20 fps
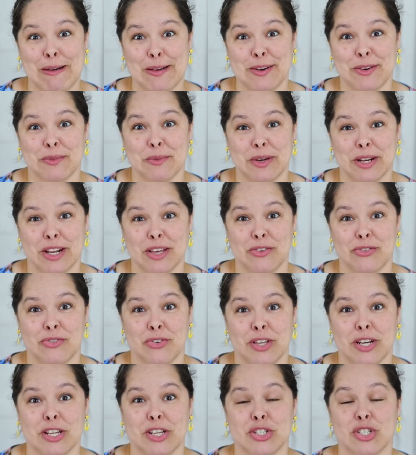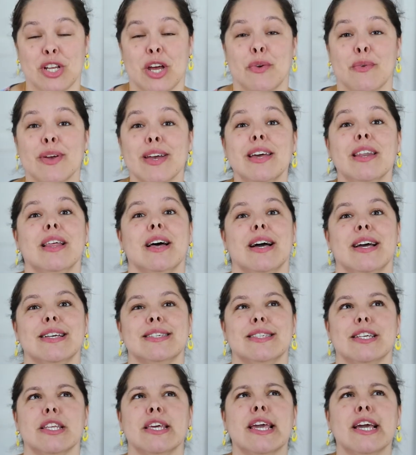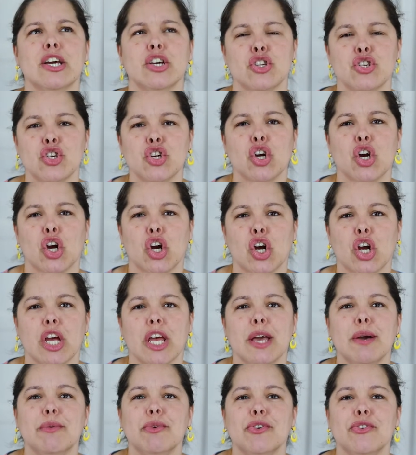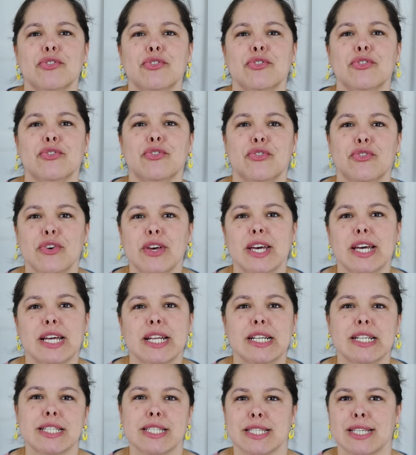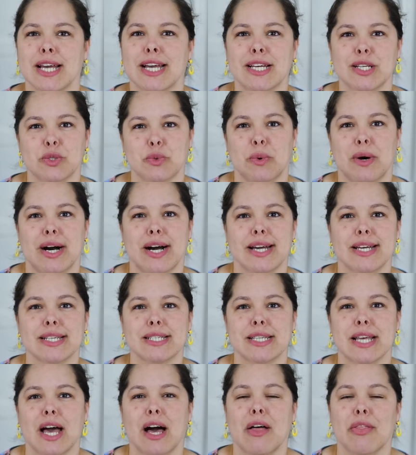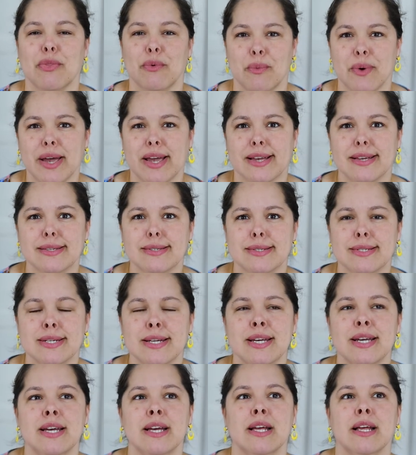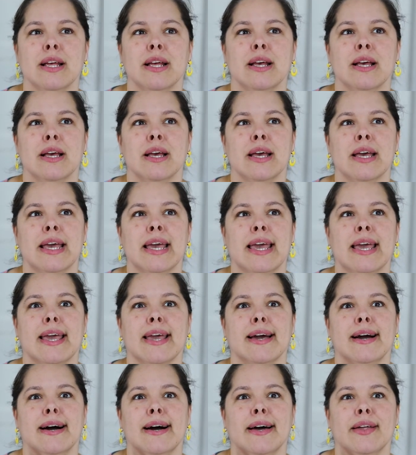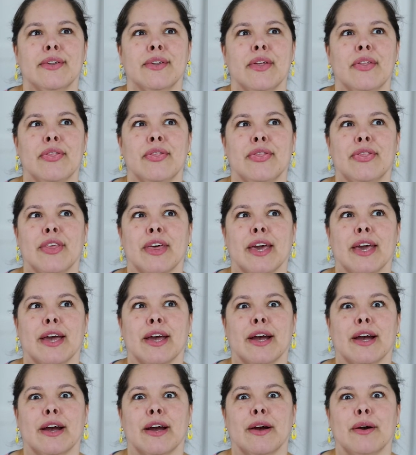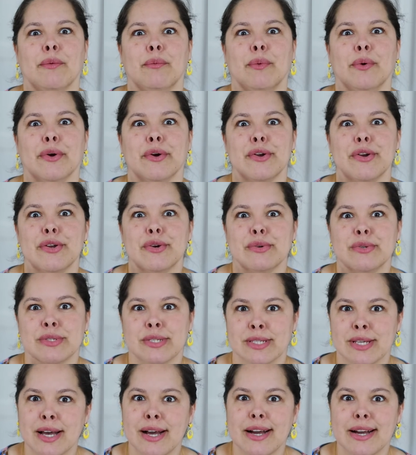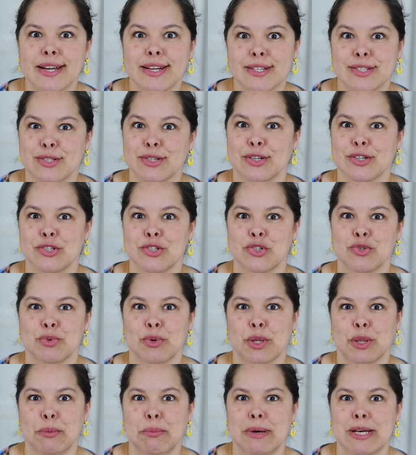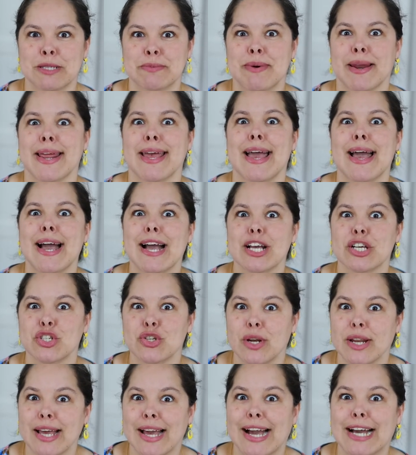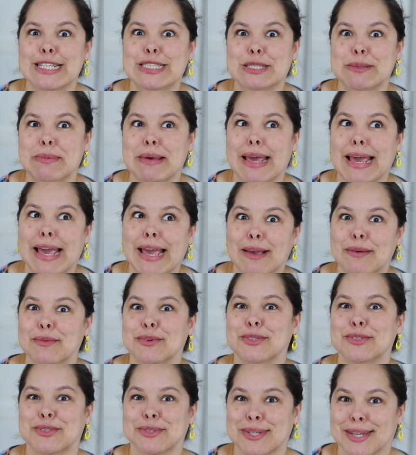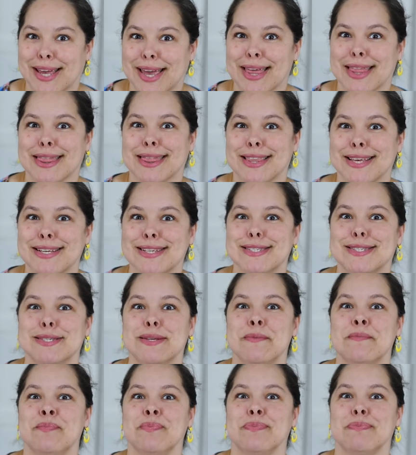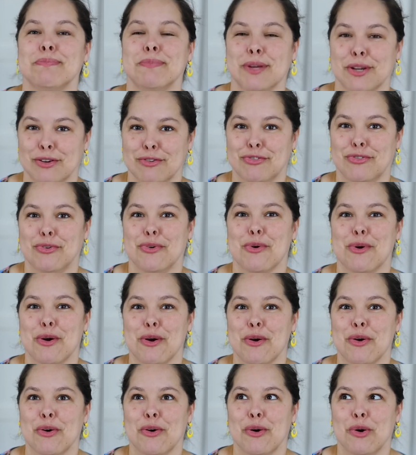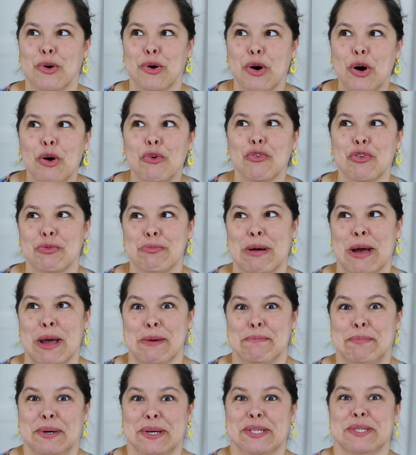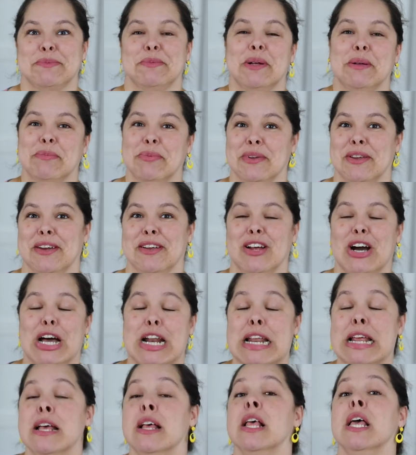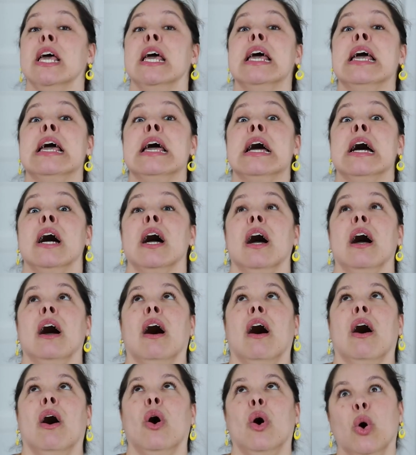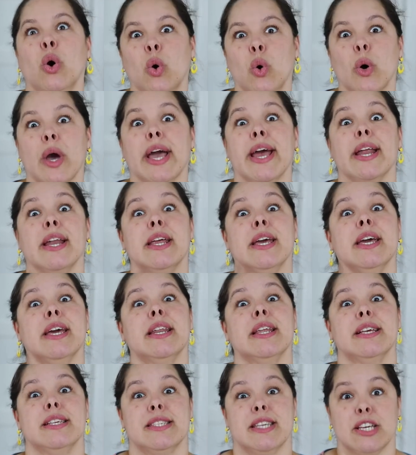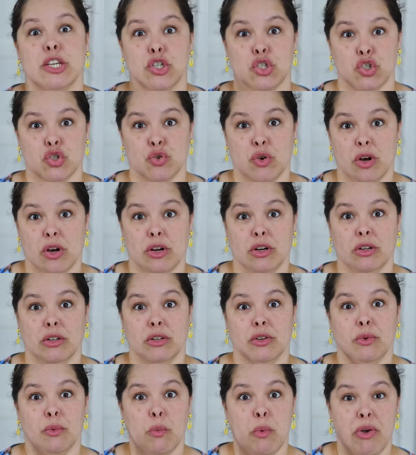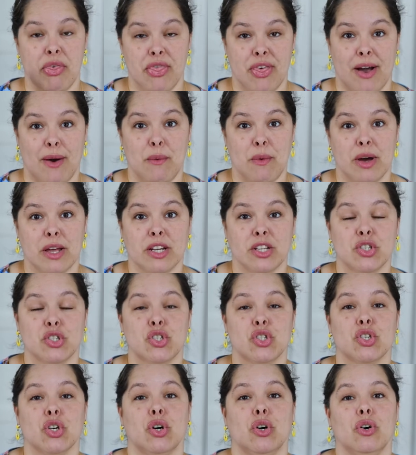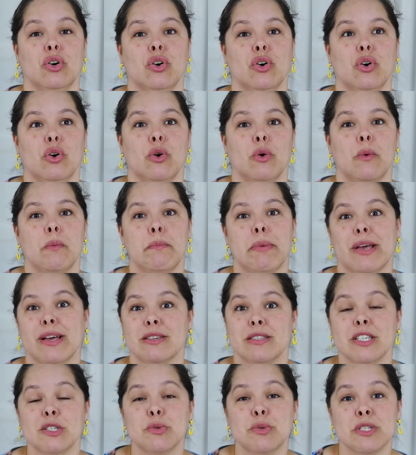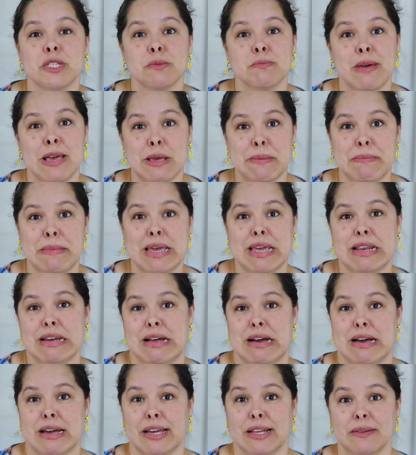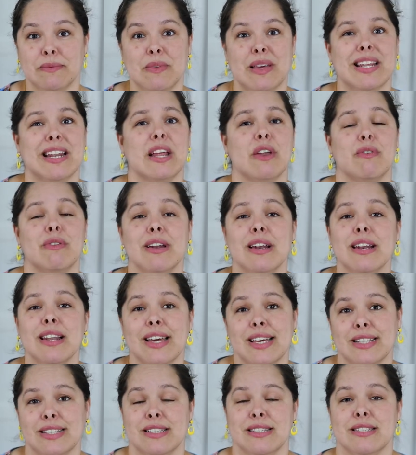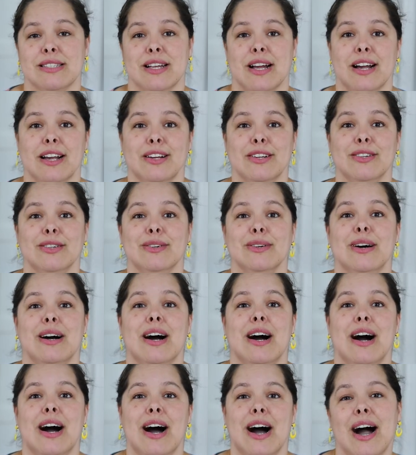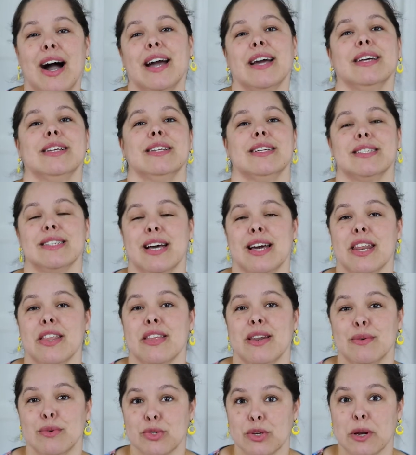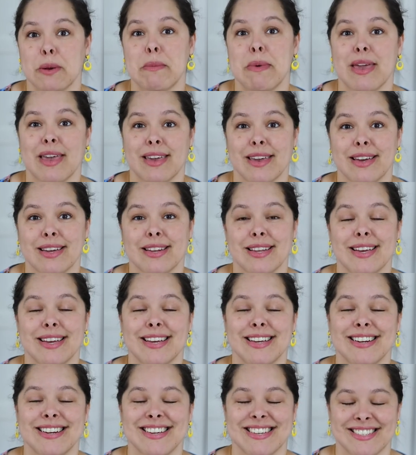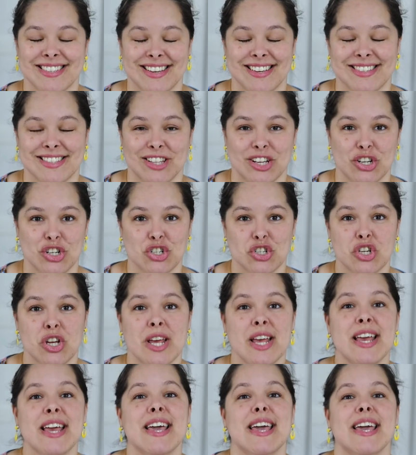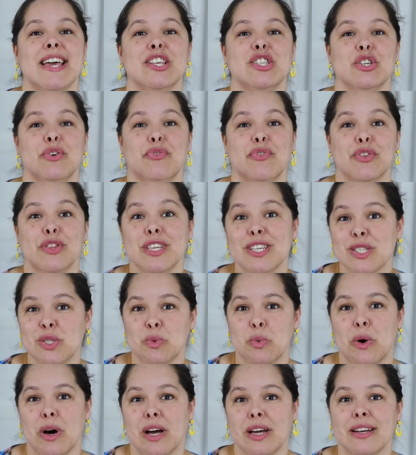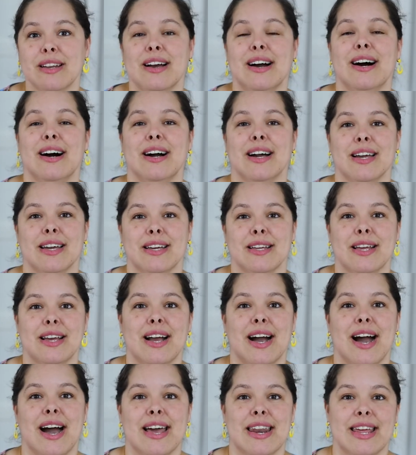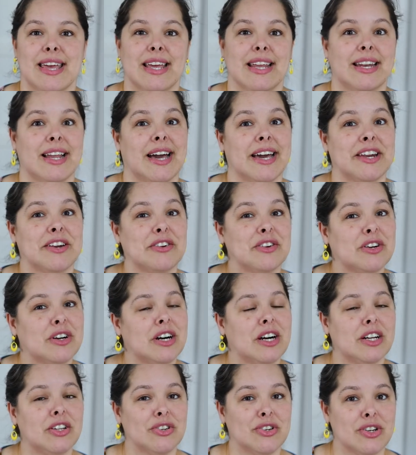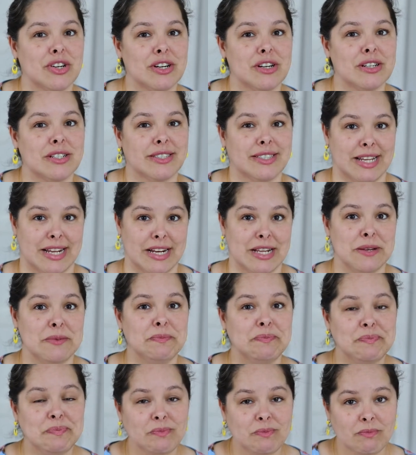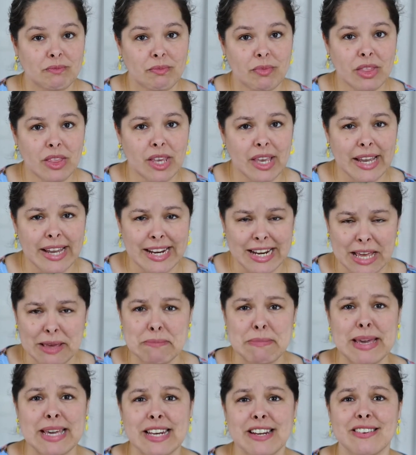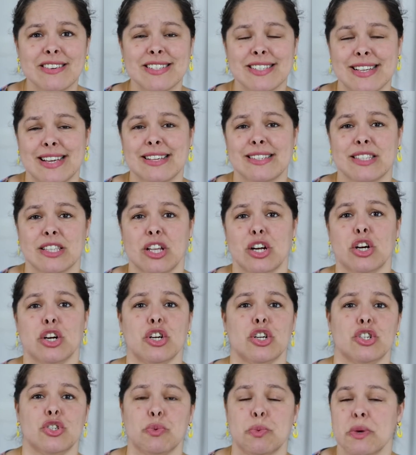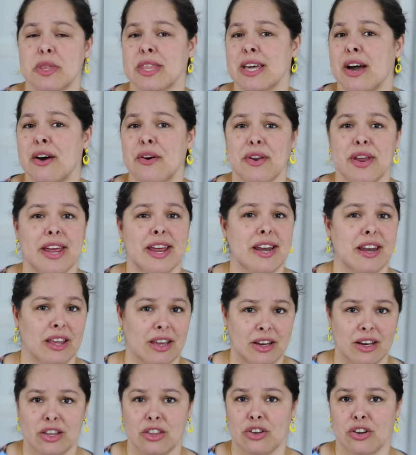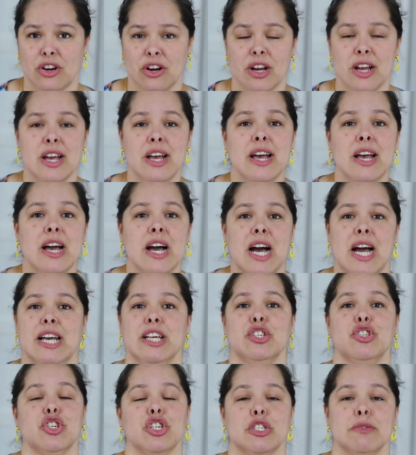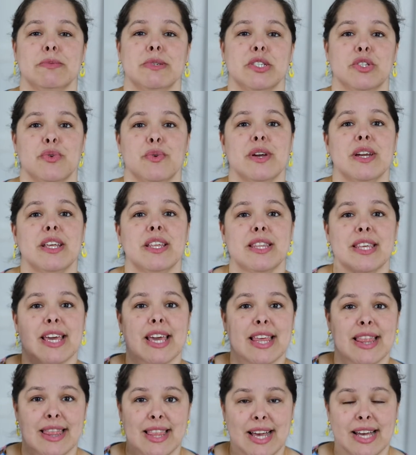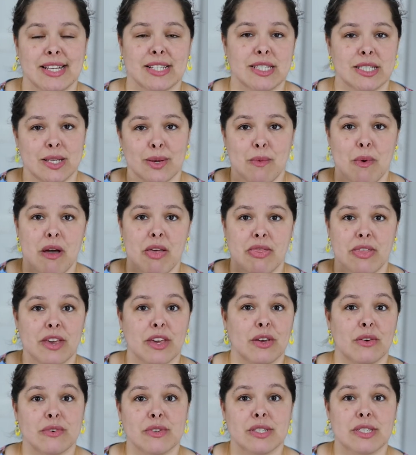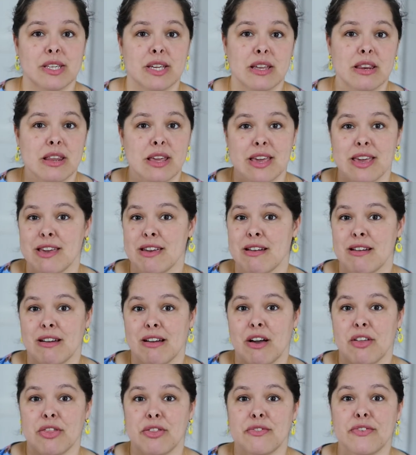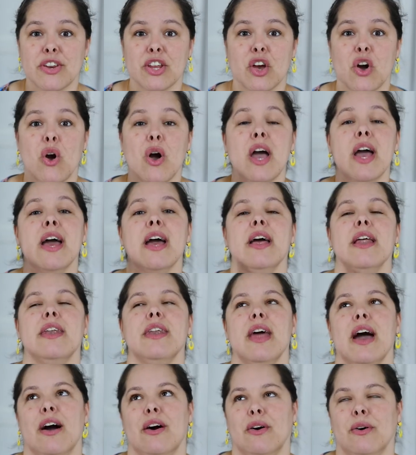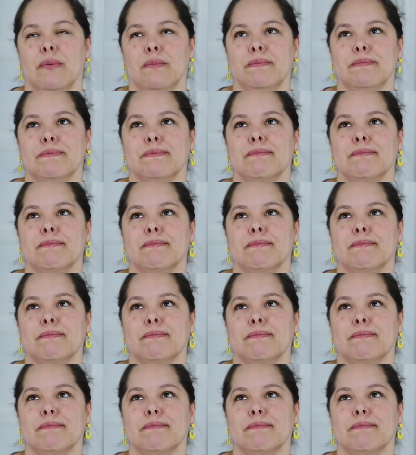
on, when I finished, I realized that, yeah, sure, it would fit size wise on the waist and there were no sides to construct the bust, but I actually had to be able to get this pinafore over my bust while putting it on. Oh, and it is a struggle with that one. So, because this was my make nine and I really like the style, I decided that I was gonna make it in a size large. And so for this one, I got a lighter color denim and I made it in size large without any other adjustments or anything and that's the one that you've seen here on the video. Now,